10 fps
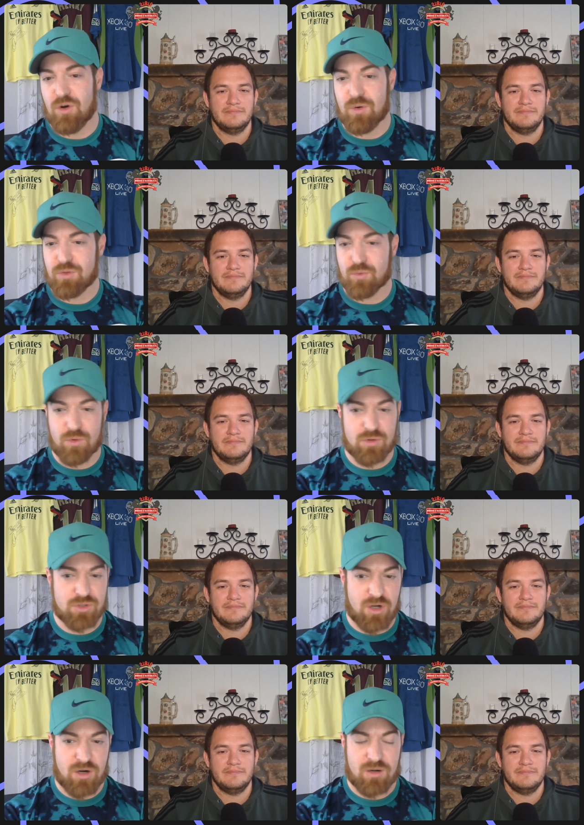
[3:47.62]
Speaker 1: You know what
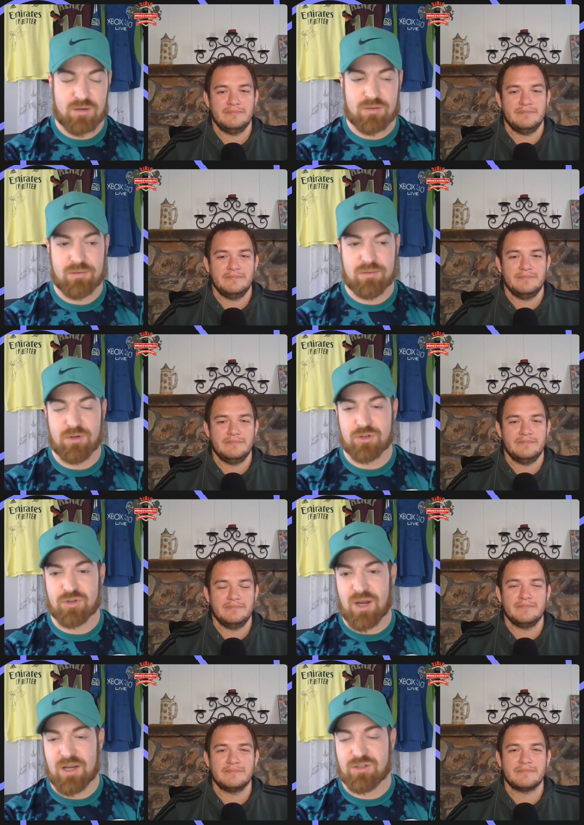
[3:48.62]
the rules are.
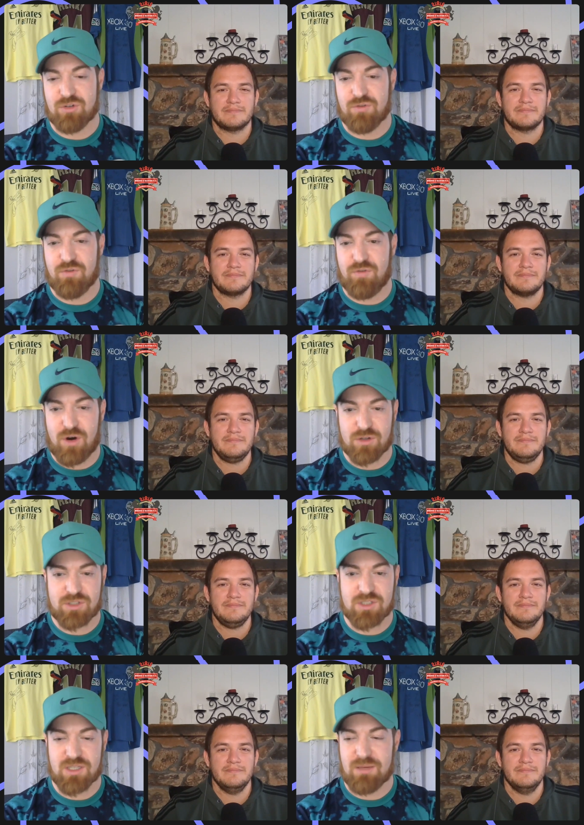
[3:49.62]
You're trying to
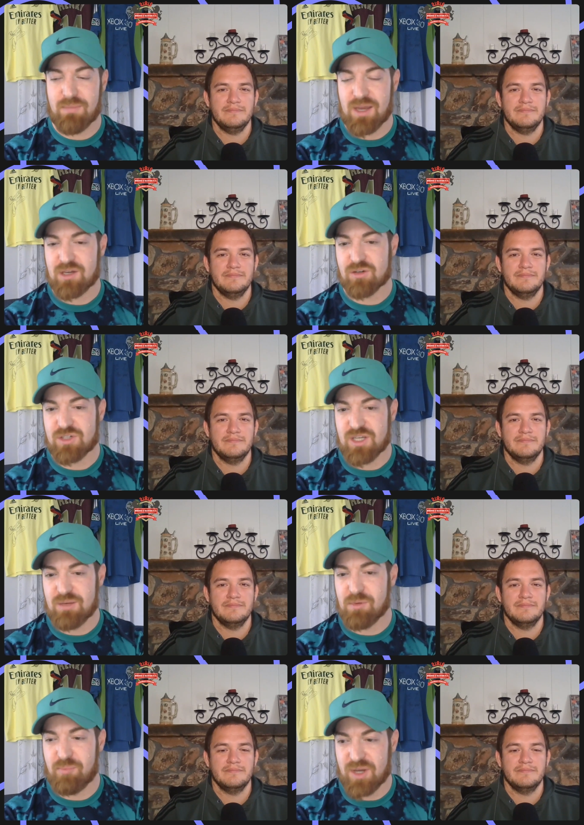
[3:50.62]
falsely
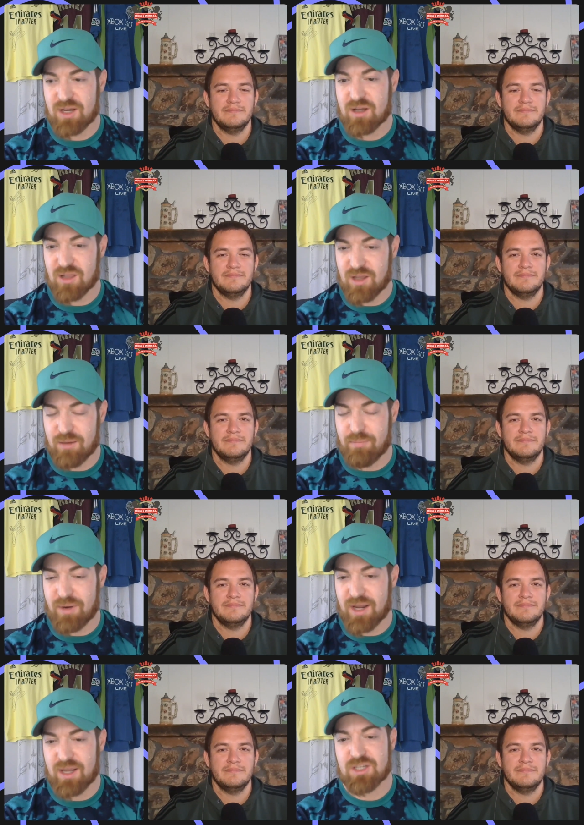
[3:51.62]
make your team a big
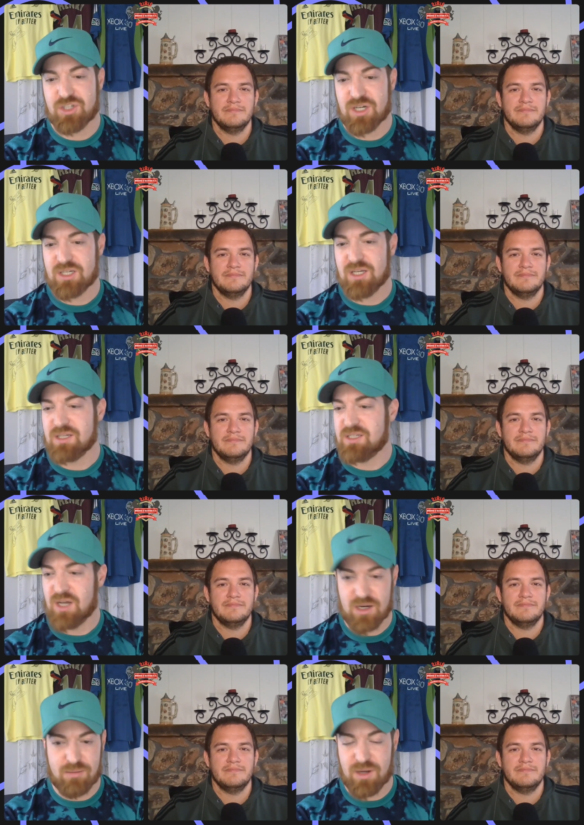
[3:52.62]
club by
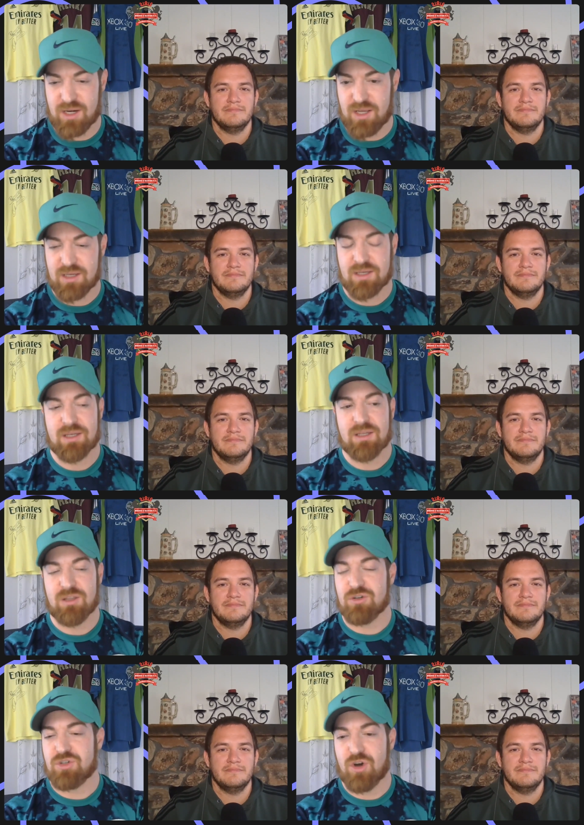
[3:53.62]
injecting a ton of
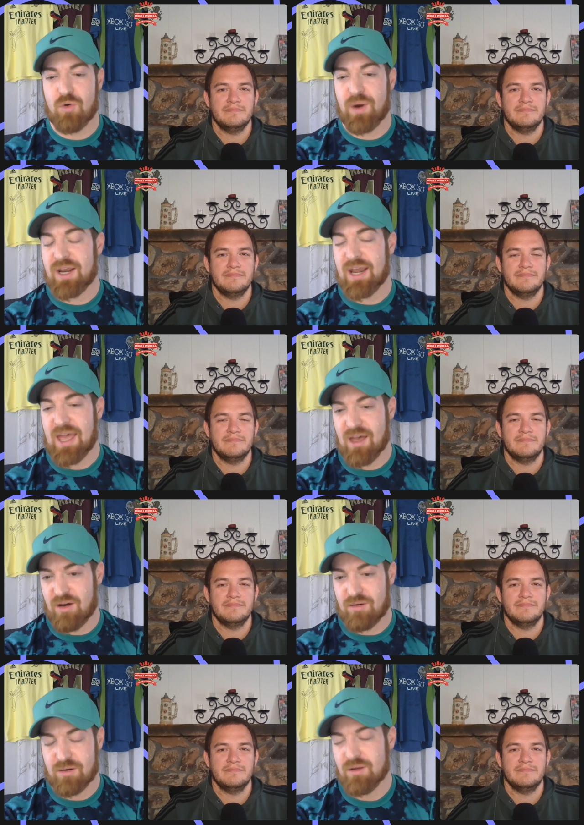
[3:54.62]
money. There's no way
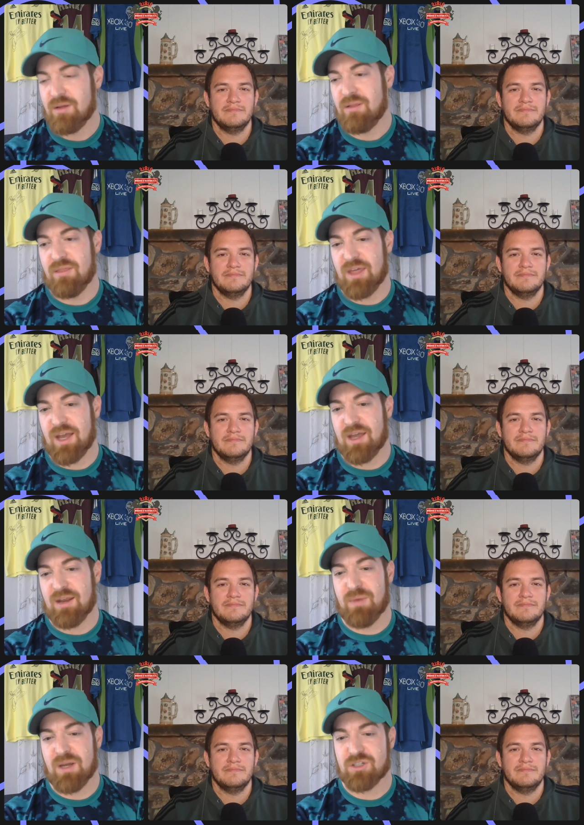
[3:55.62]
in hell
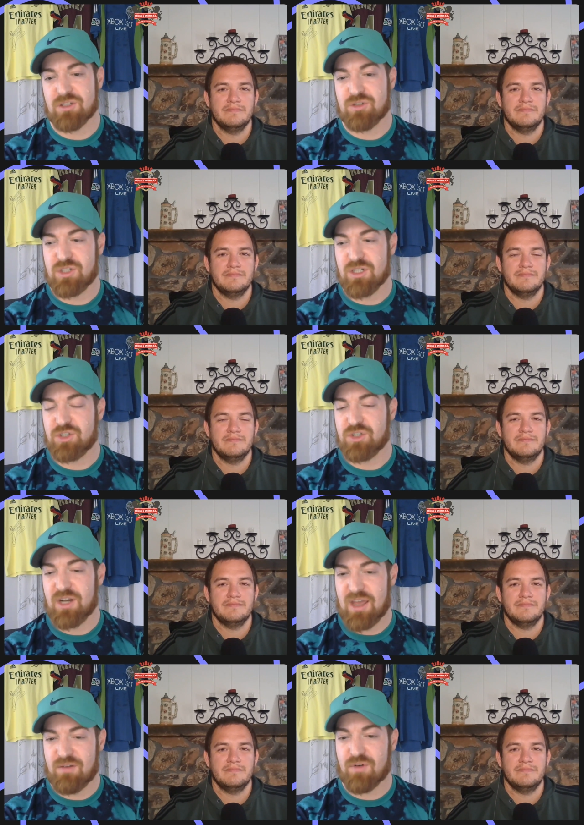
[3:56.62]
that Manchester
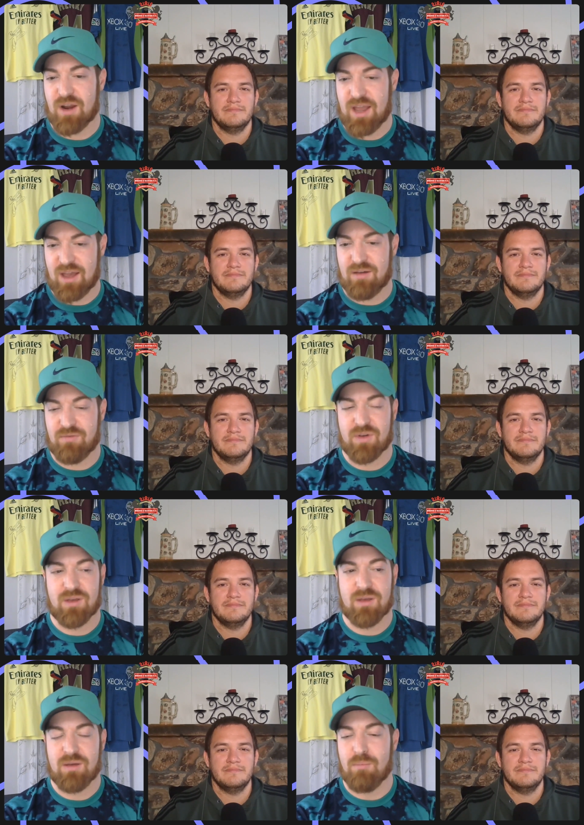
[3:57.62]
City should ever
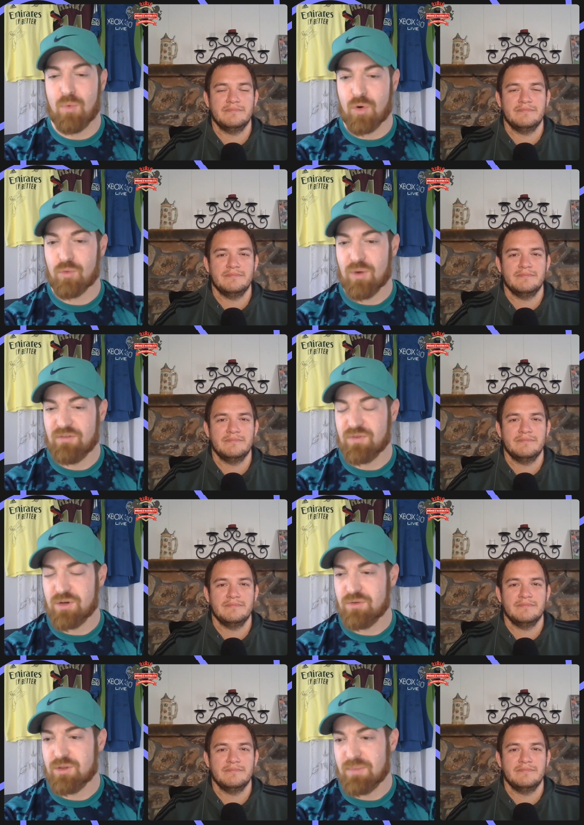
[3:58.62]
have
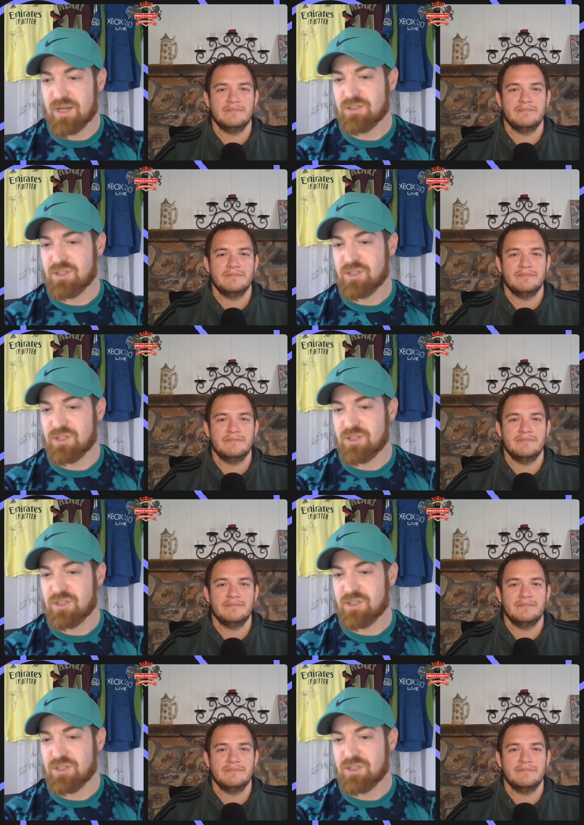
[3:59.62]
more revenue